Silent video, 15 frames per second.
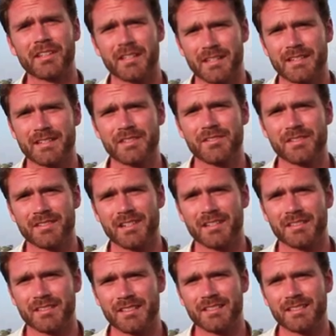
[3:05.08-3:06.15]
at the conditions there,
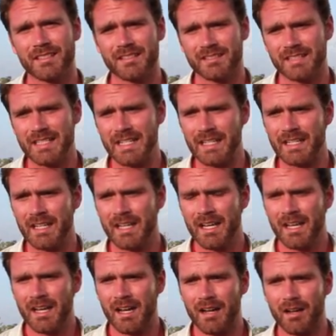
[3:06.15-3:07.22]
it's easy to see
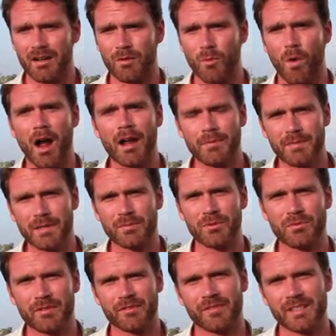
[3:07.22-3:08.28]
why people
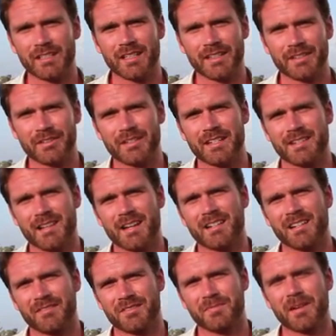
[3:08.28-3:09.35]
would feel like they're in a tight
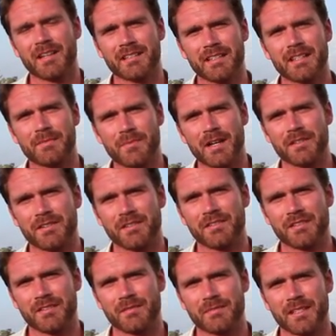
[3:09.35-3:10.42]
enough spot that they might turn
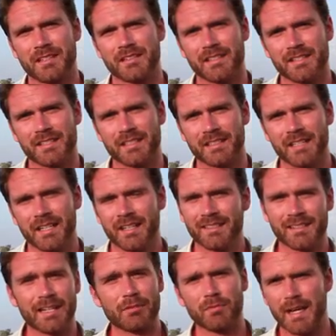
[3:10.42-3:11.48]
to something illicit
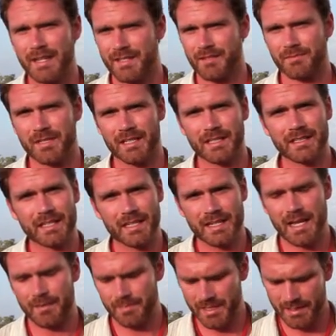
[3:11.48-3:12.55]
like ransoming and
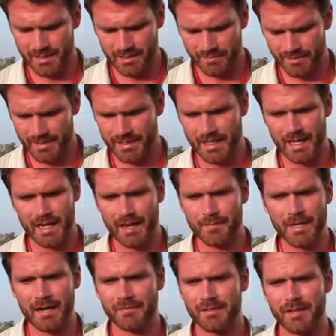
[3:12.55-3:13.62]
kidnapping and stuff like that. I
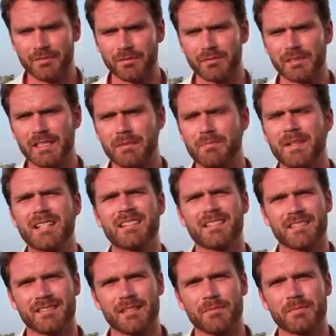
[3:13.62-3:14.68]
mean, I've never really been
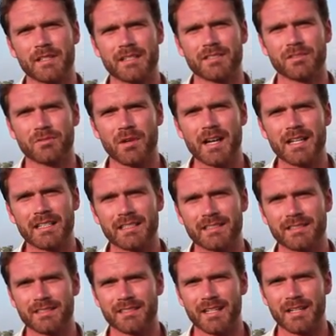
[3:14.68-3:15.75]
to someplace quite
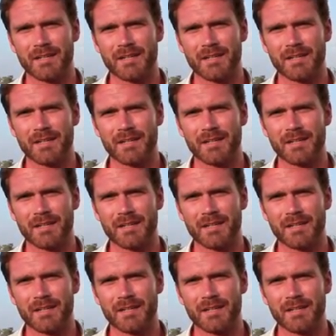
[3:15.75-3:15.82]
as